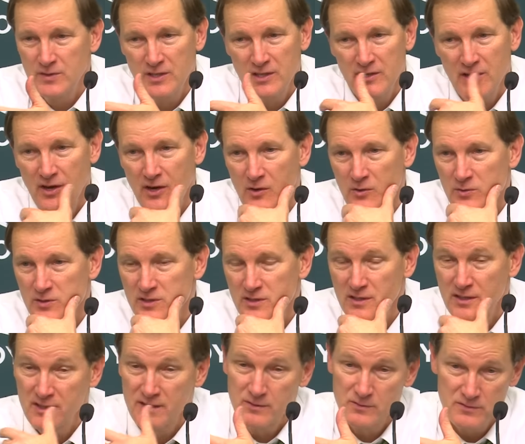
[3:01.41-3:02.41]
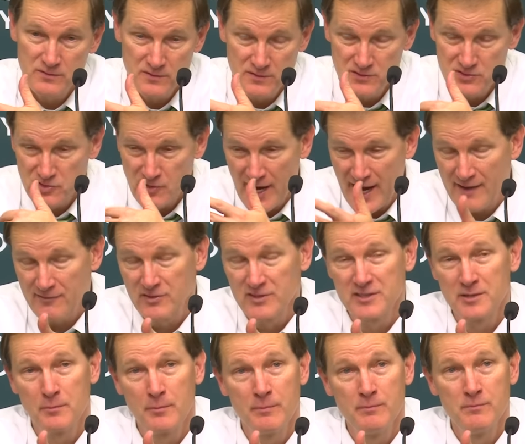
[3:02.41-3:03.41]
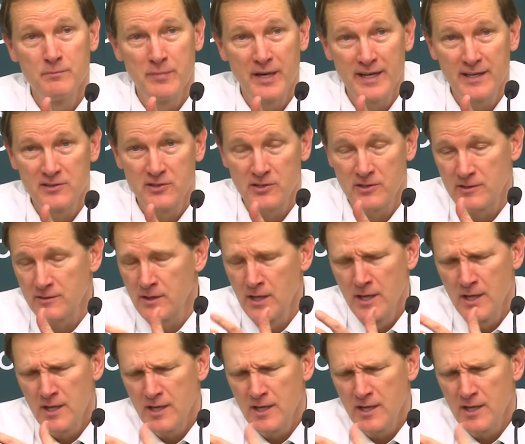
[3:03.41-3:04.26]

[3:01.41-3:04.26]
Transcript: you know, and, and traveling to Baylor. And